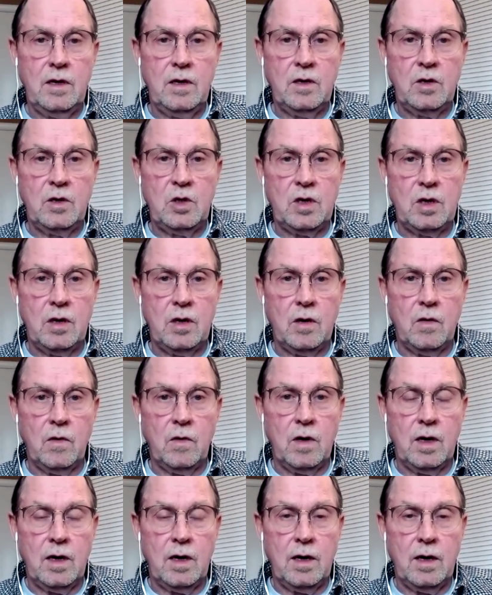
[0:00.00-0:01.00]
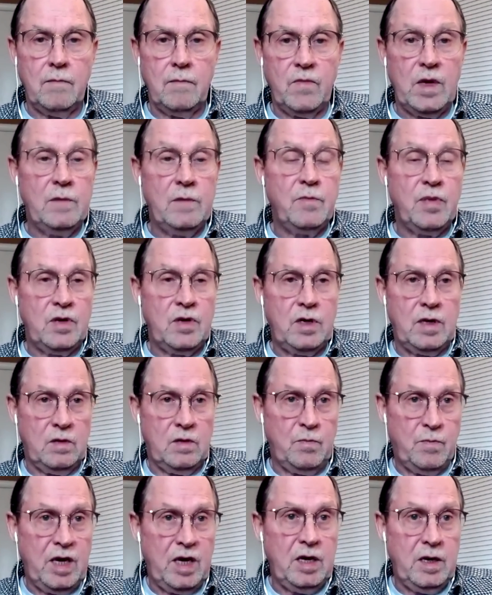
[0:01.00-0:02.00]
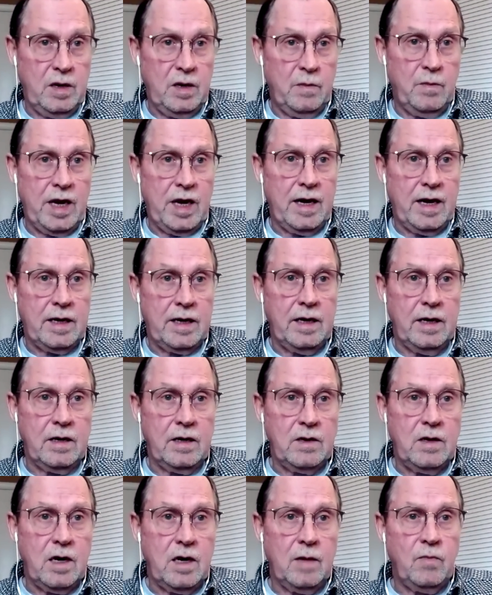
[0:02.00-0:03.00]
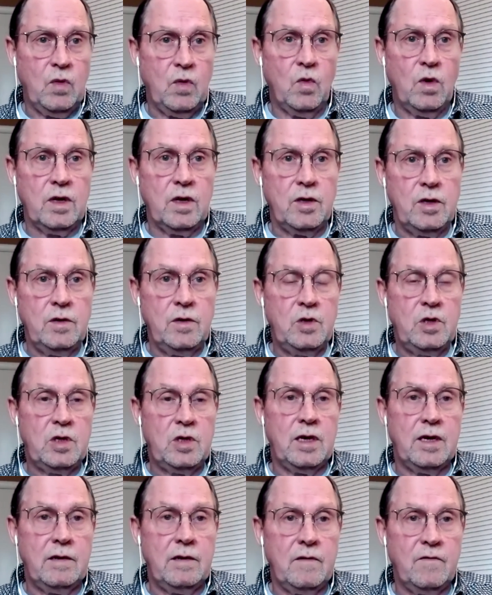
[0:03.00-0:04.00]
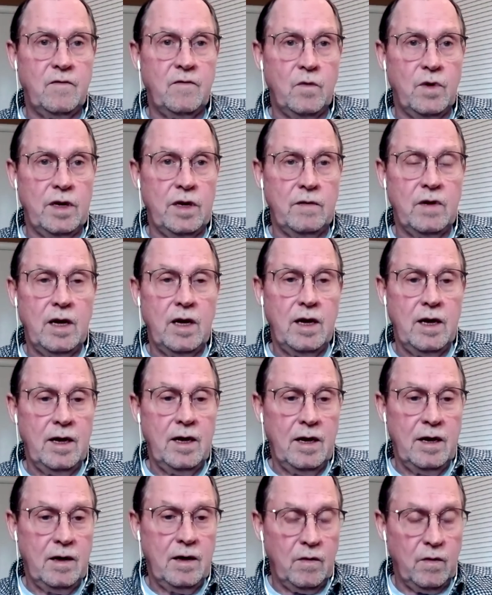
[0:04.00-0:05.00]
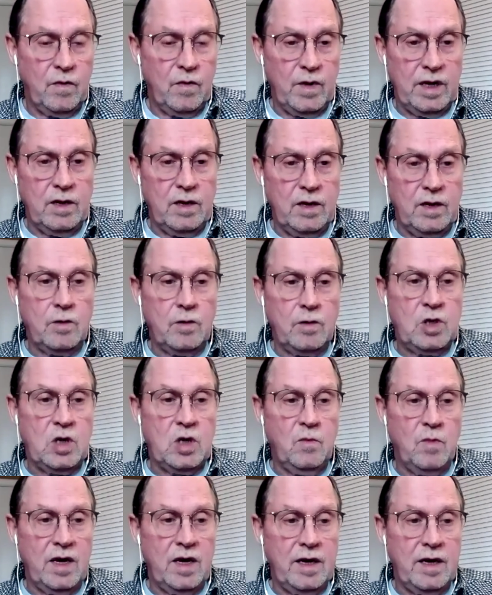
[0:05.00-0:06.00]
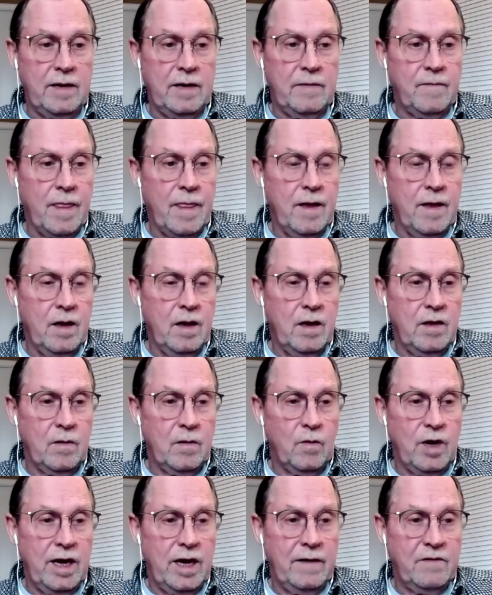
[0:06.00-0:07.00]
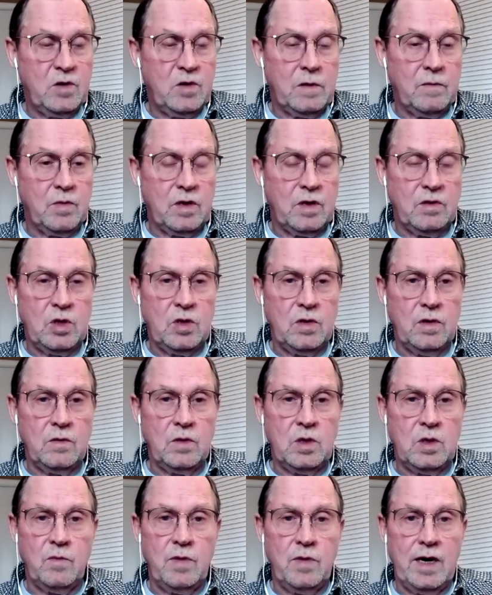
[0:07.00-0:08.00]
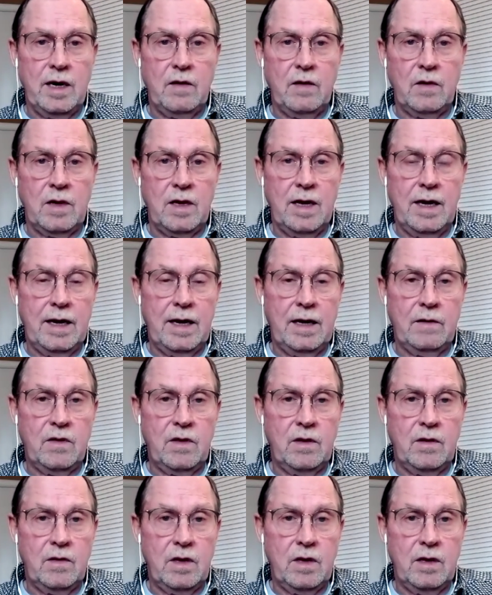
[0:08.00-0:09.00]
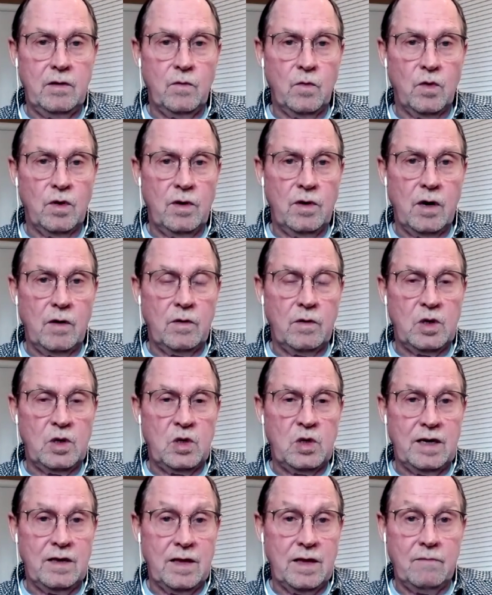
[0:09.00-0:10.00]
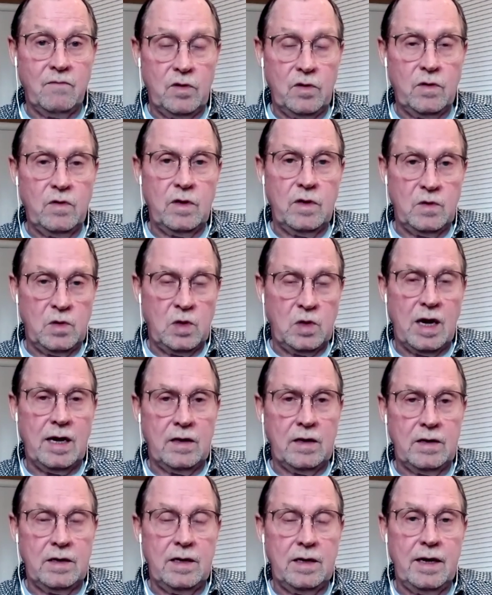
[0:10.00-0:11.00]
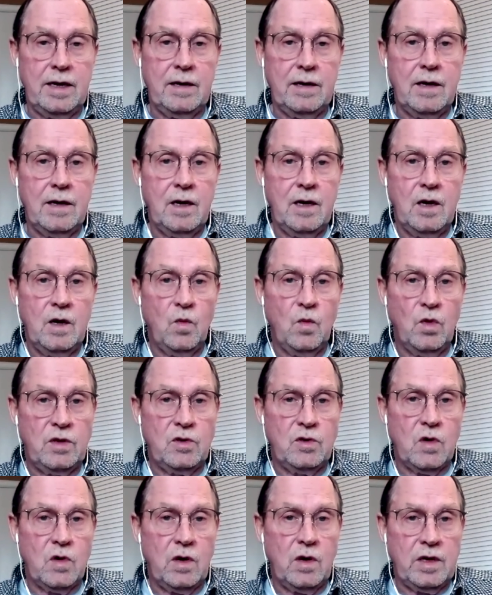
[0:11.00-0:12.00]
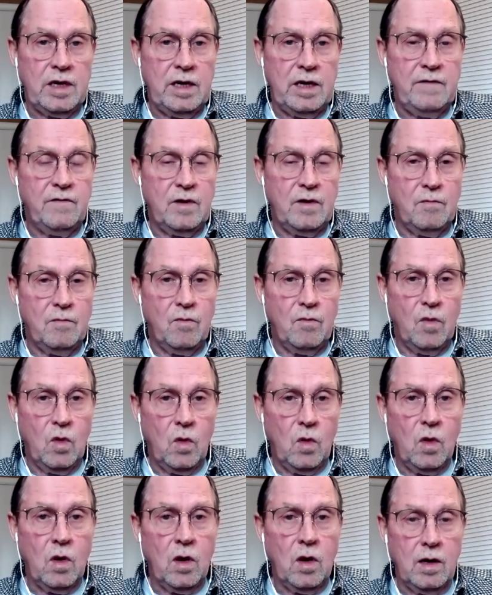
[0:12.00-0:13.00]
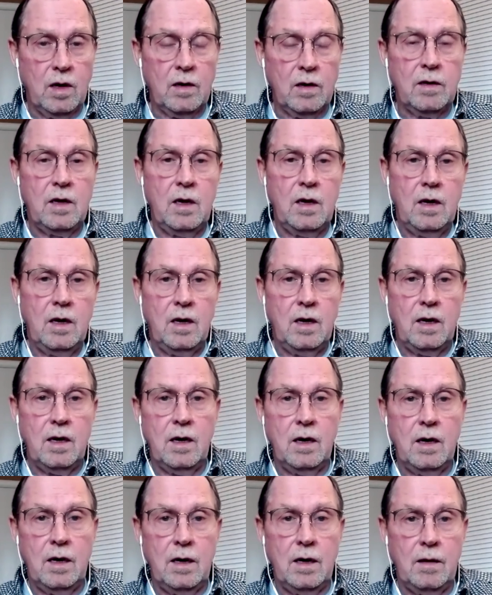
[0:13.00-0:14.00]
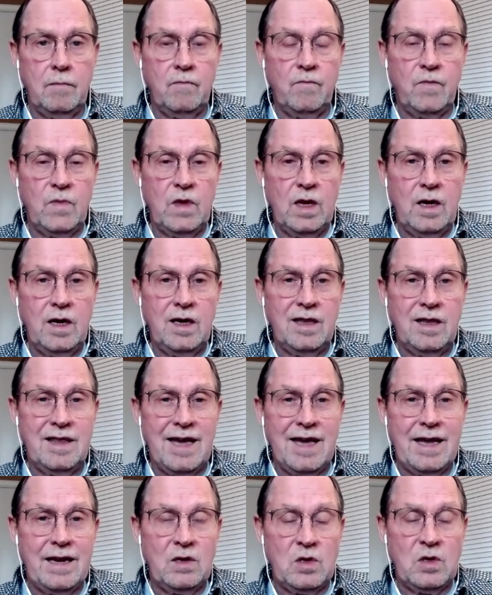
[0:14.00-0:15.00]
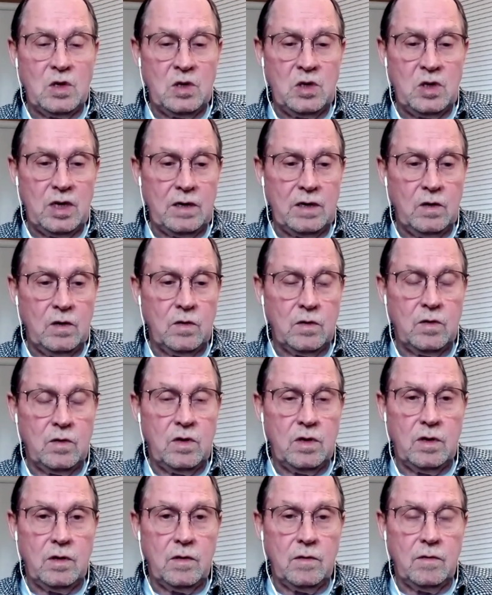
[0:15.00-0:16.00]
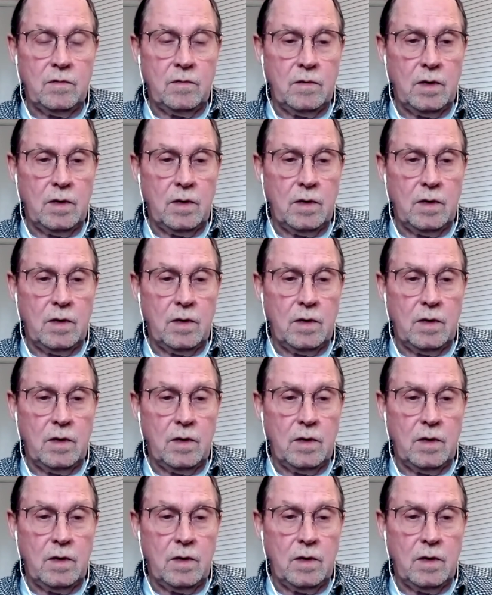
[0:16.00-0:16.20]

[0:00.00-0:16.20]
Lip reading: So, piggybacking on top of what you said, if we know somebody that we have some concerns about, and we're noticing them through this holiday withdrawing even more, that is a signal to